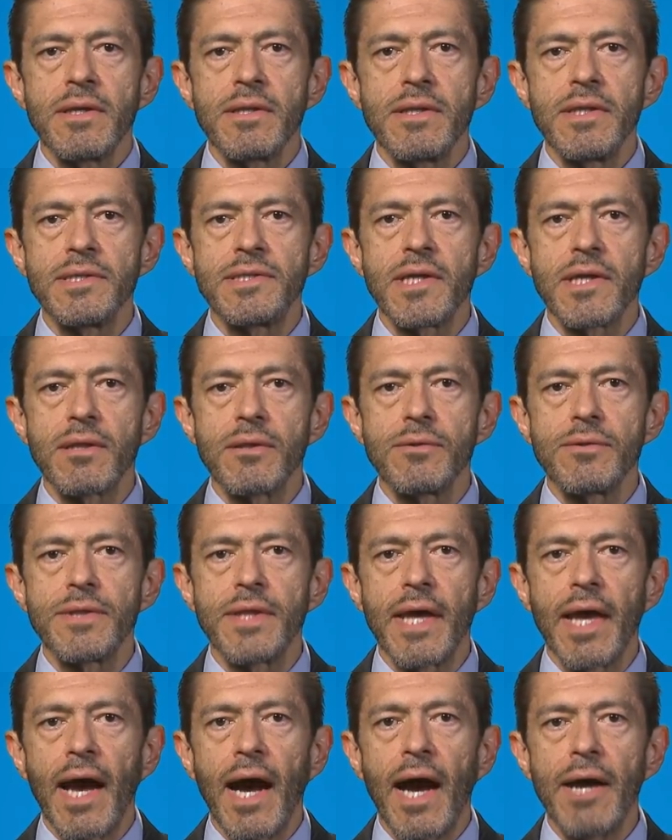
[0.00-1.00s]
These include
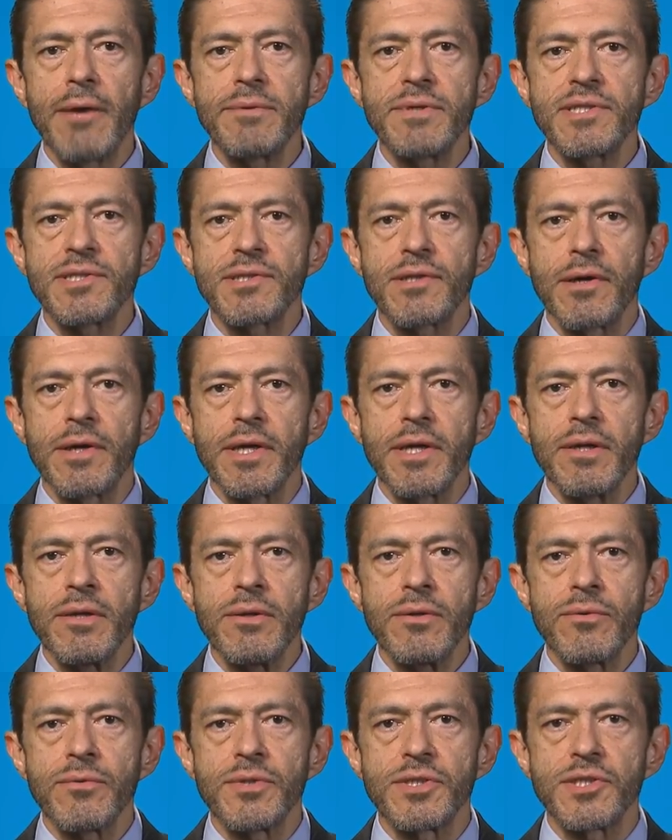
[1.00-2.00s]
the IRIS study,
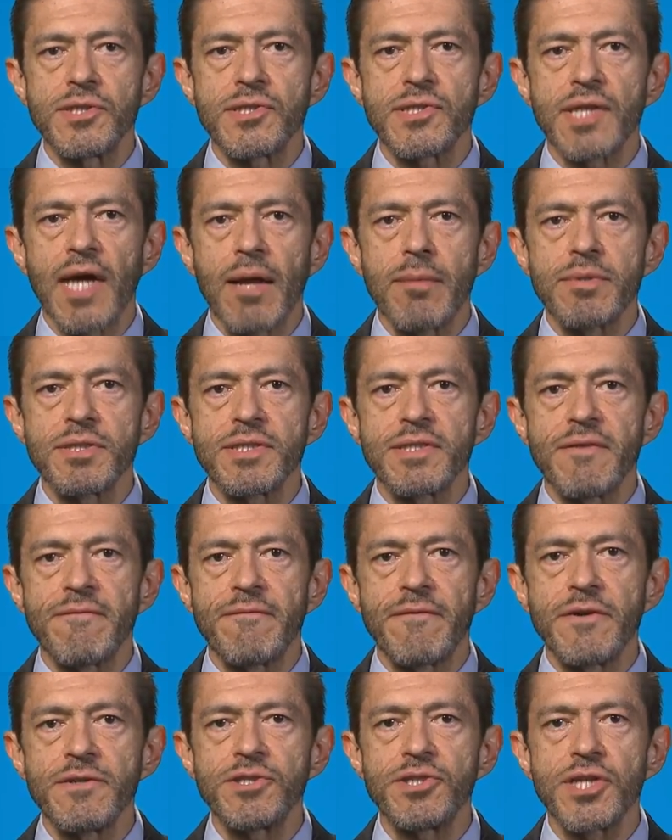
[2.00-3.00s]
which established the
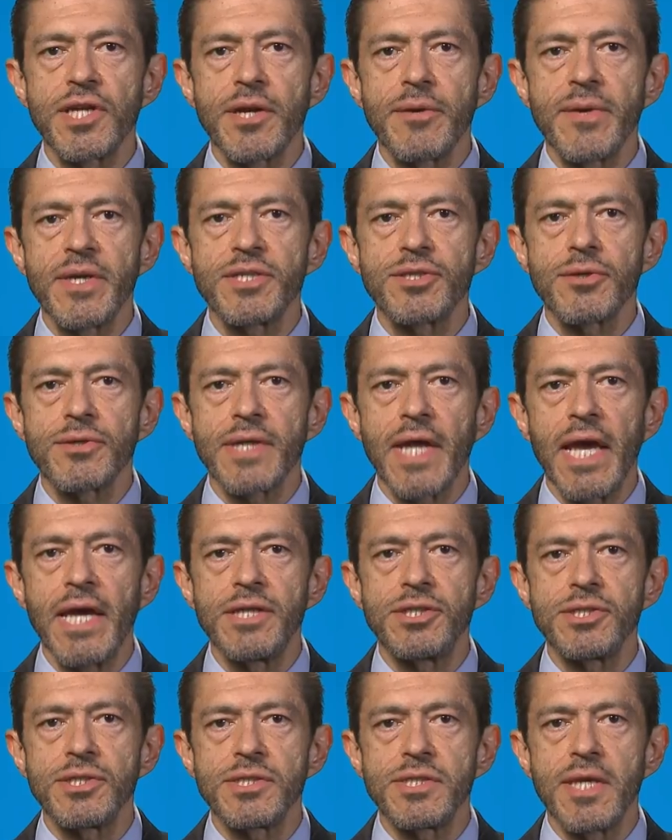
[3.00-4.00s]
first-generation
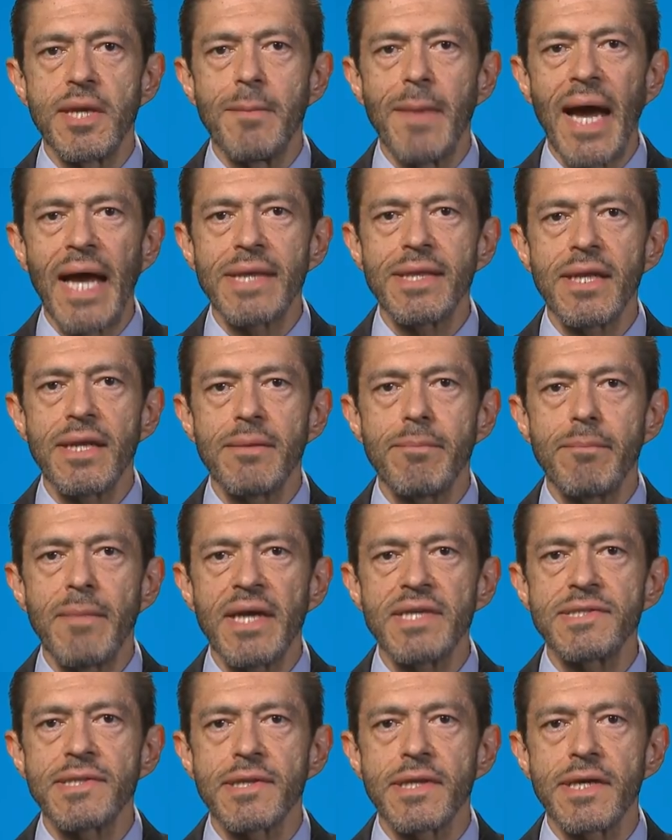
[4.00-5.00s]
agent imatinib
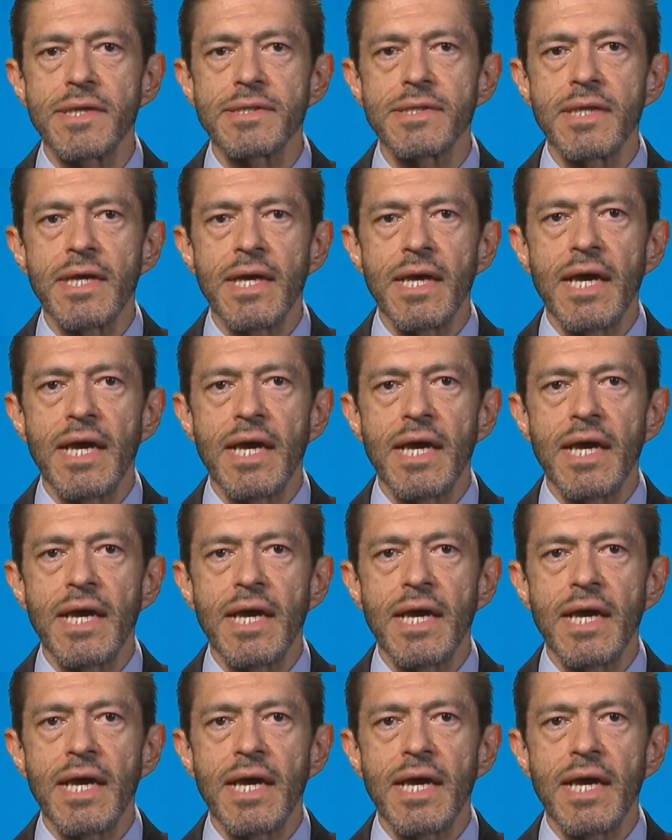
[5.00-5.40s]
mesylate